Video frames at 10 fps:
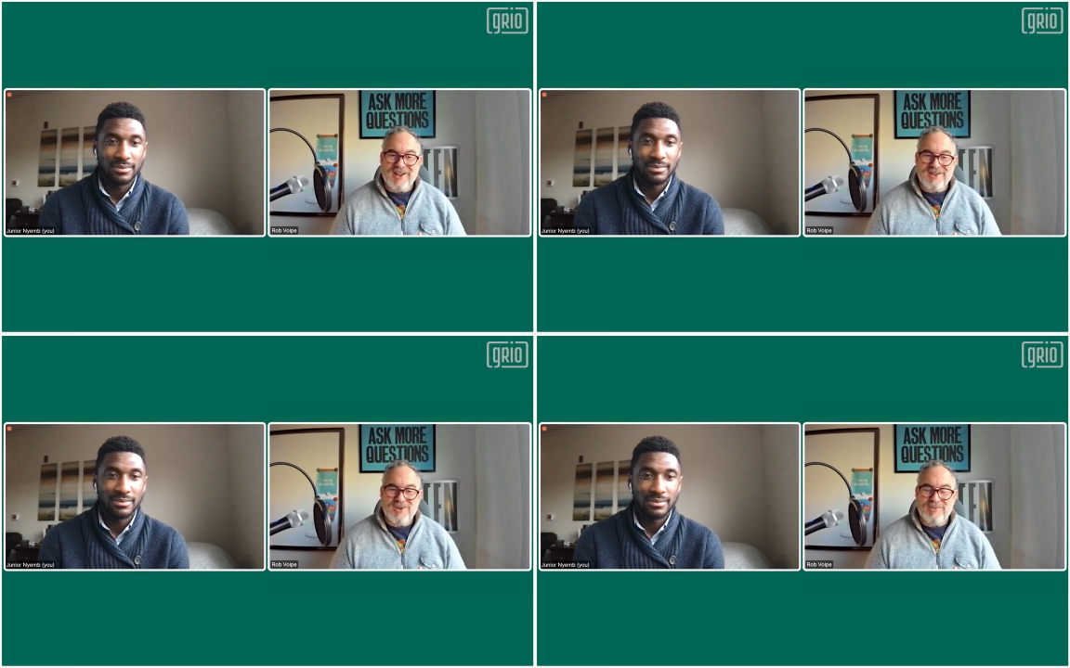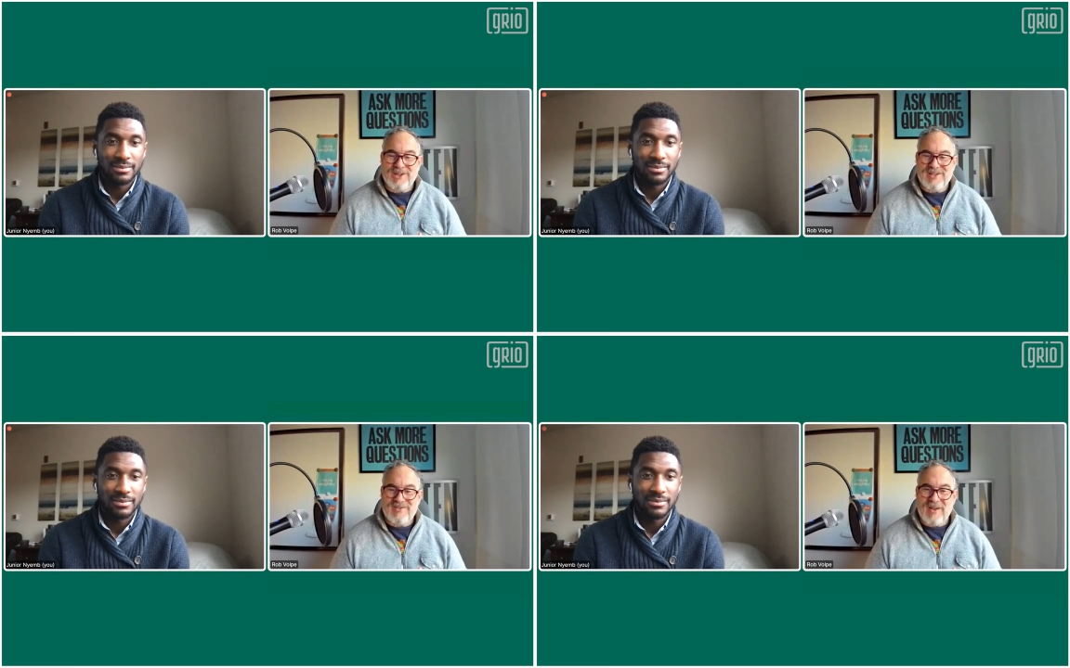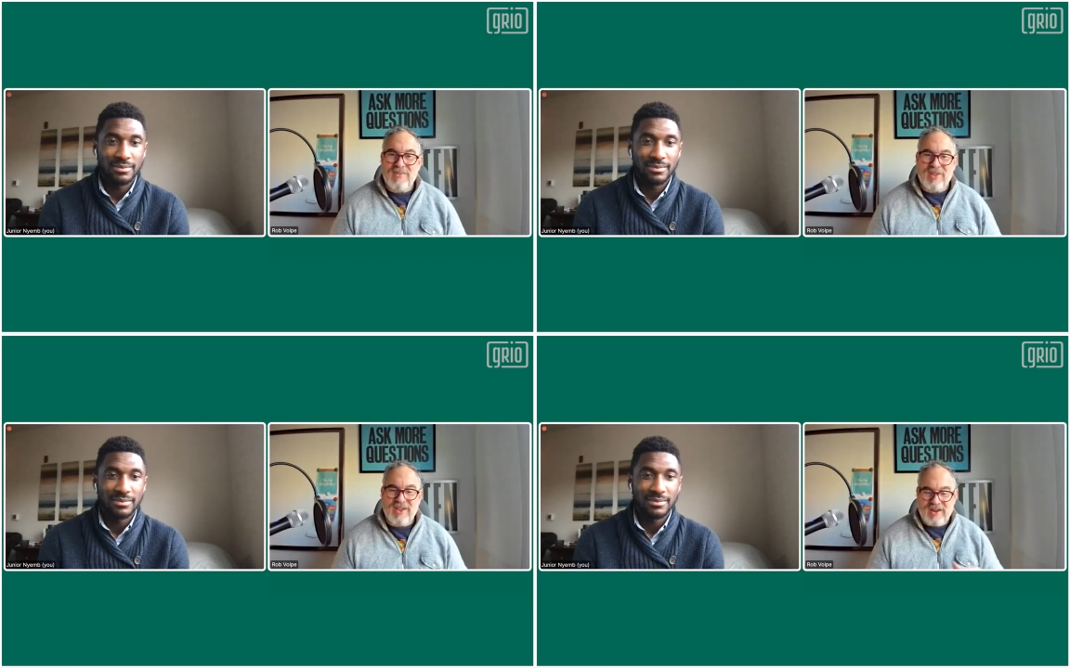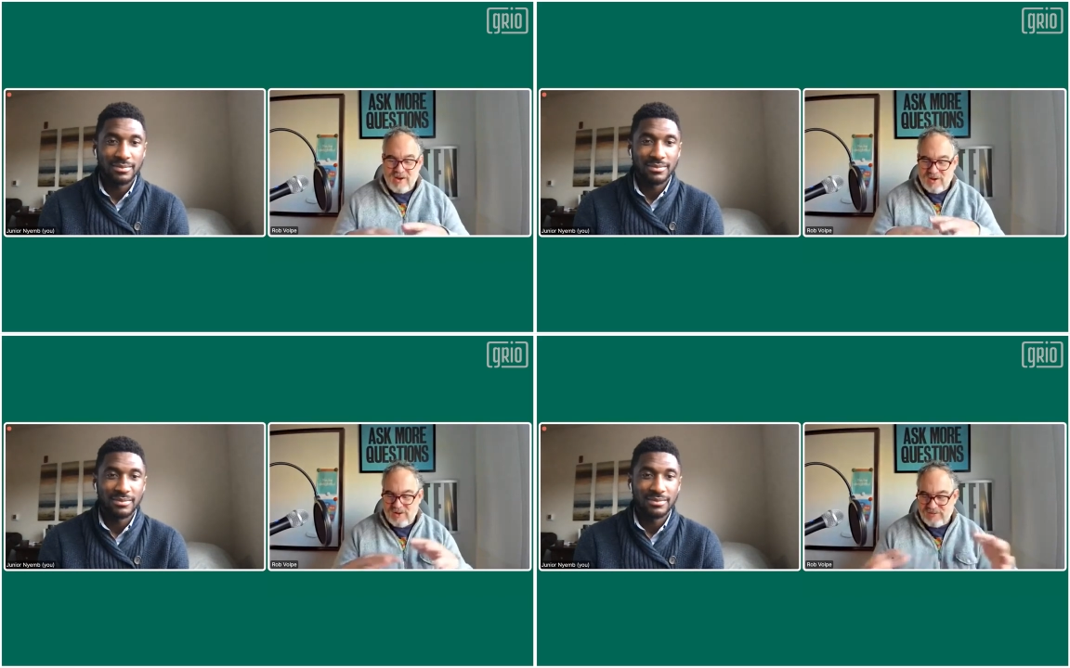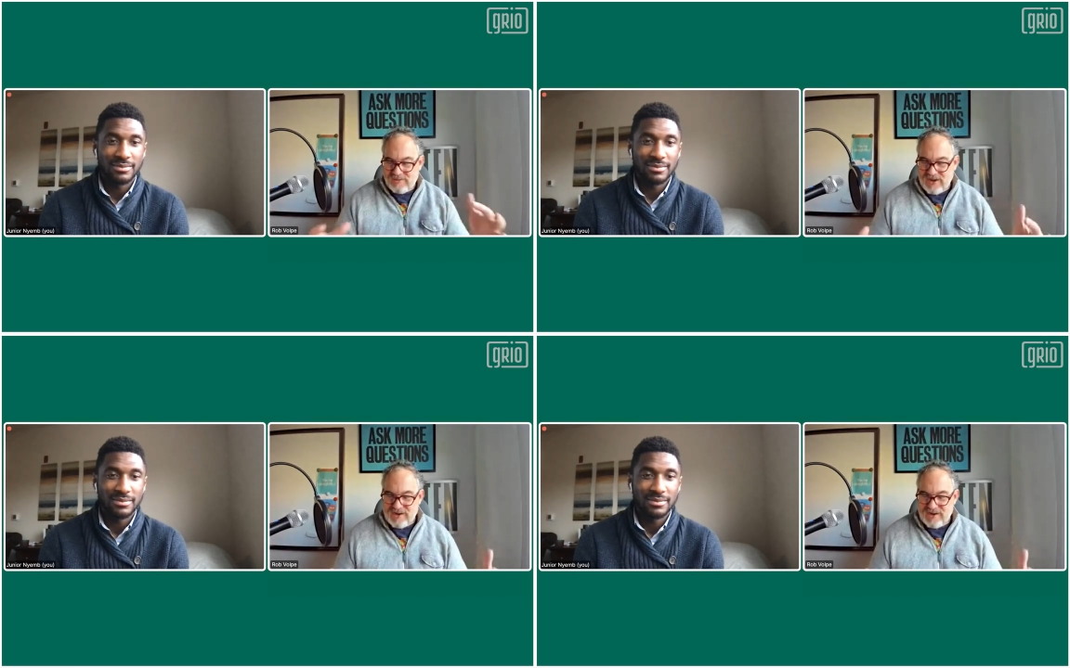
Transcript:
Speaker 1: and got to a place of empathy, all